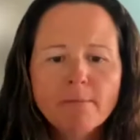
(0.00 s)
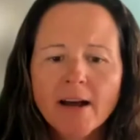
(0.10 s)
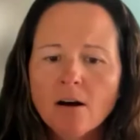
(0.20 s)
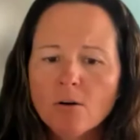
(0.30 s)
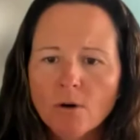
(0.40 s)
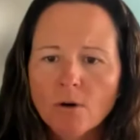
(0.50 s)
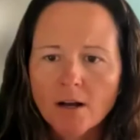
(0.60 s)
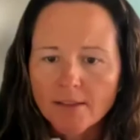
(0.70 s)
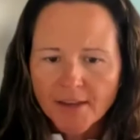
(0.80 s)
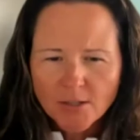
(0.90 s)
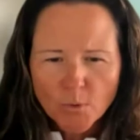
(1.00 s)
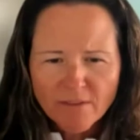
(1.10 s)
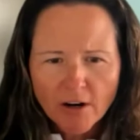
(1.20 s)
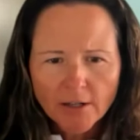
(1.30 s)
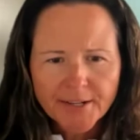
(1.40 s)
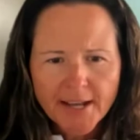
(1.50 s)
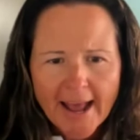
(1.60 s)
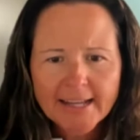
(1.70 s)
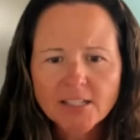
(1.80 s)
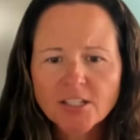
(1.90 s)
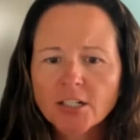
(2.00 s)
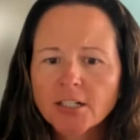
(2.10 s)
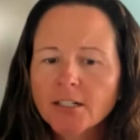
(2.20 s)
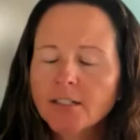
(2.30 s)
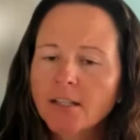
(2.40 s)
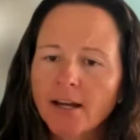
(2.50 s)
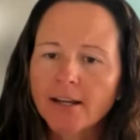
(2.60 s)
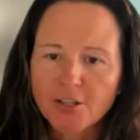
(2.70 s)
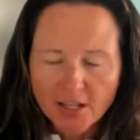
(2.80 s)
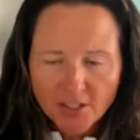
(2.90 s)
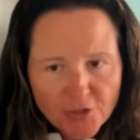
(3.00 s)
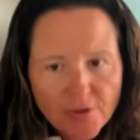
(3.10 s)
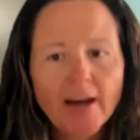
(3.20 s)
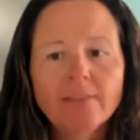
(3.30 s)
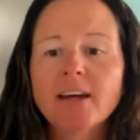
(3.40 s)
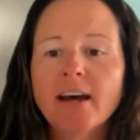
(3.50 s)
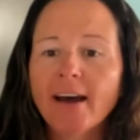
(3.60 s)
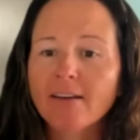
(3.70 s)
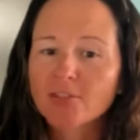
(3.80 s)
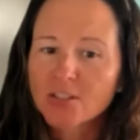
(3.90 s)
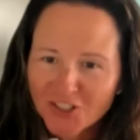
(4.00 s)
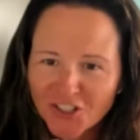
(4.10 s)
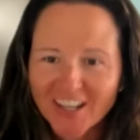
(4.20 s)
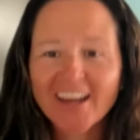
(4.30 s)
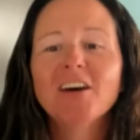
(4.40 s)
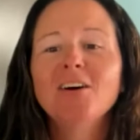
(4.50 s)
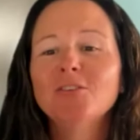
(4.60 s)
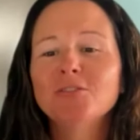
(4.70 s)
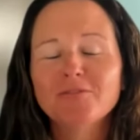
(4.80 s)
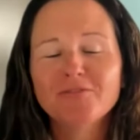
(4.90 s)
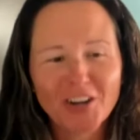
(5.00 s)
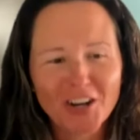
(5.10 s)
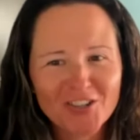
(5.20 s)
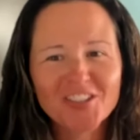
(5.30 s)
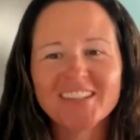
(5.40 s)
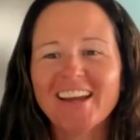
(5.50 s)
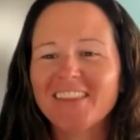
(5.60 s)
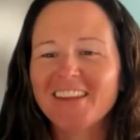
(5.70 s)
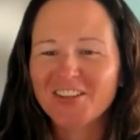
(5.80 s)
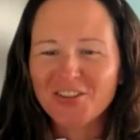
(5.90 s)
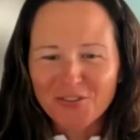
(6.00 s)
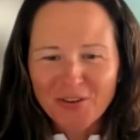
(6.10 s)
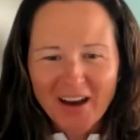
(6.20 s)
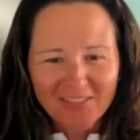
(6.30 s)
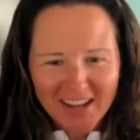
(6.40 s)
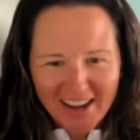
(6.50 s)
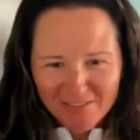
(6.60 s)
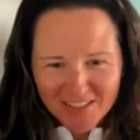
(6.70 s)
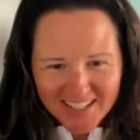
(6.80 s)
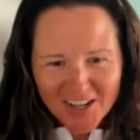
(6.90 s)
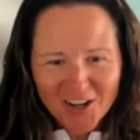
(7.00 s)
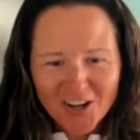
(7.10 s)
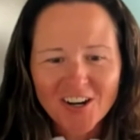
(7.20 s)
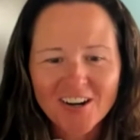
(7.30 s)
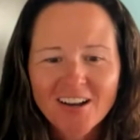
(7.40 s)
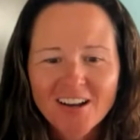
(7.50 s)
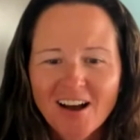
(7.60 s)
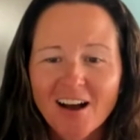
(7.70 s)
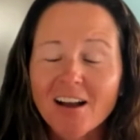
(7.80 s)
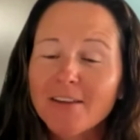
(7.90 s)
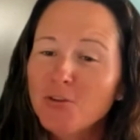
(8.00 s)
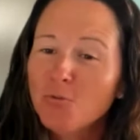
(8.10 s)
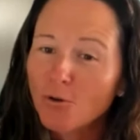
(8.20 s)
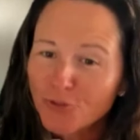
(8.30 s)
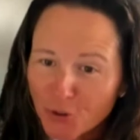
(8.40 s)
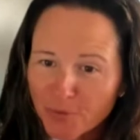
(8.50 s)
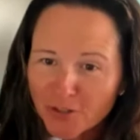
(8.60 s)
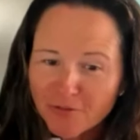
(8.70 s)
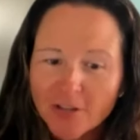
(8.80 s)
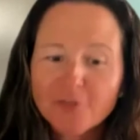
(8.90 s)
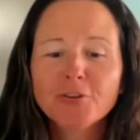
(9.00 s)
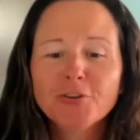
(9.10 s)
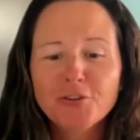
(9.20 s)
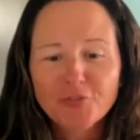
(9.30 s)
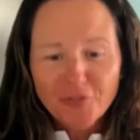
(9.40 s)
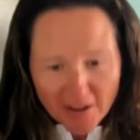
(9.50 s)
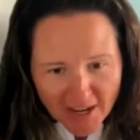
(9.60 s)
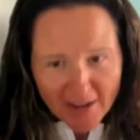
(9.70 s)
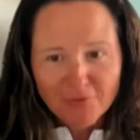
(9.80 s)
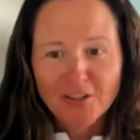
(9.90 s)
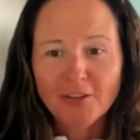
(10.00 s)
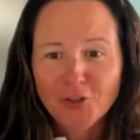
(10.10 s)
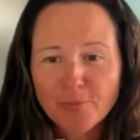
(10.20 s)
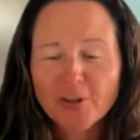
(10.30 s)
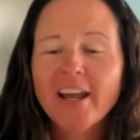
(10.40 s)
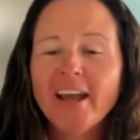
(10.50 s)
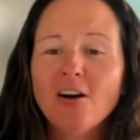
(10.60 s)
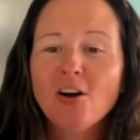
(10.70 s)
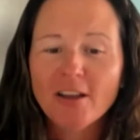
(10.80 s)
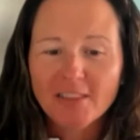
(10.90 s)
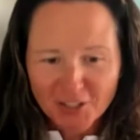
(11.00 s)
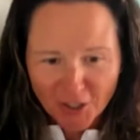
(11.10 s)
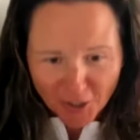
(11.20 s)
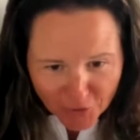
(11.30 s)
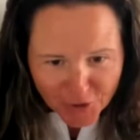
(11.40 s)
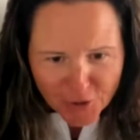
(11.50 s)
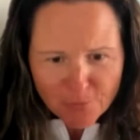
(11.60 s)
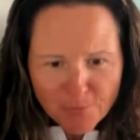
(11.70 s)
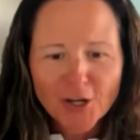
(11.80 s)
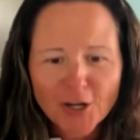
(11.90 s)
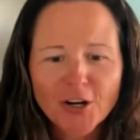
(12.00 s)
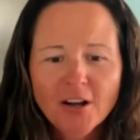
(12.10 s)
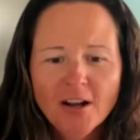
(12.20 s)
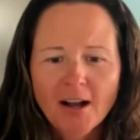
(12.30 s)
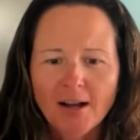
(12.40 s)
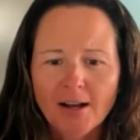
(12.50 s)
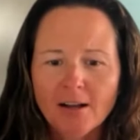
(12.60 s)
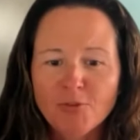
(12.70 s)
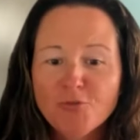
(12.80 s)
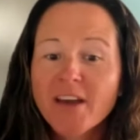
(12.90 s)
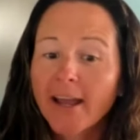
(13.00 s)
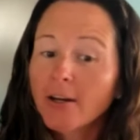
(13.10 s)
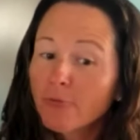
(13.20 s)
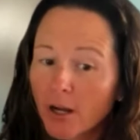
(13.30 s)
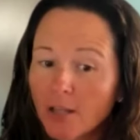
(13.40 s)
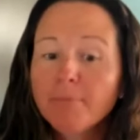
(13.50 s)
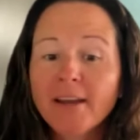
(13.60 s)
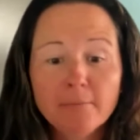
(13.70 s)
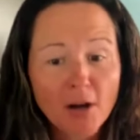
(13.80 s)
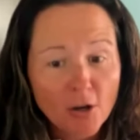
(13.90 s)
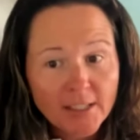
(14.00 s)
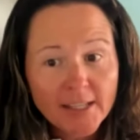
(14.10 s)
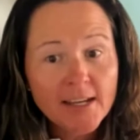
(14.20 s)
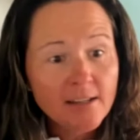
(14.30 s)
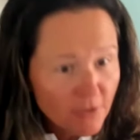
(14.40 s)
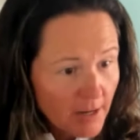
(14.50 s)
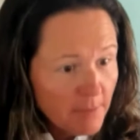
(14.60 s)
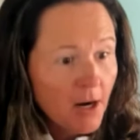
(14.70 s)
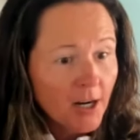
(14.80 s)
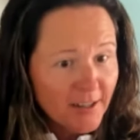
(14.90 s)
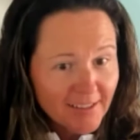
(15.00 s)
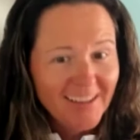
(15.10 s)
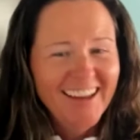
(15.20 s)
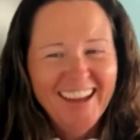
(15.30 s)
about things we've already answered, like, yes, you have to have a Swish account first, and then you have to have CR. If you want Duper to flow through, you do have to have a Duper account and then turn on Duper. You can run ping pong leagues, right, Mark?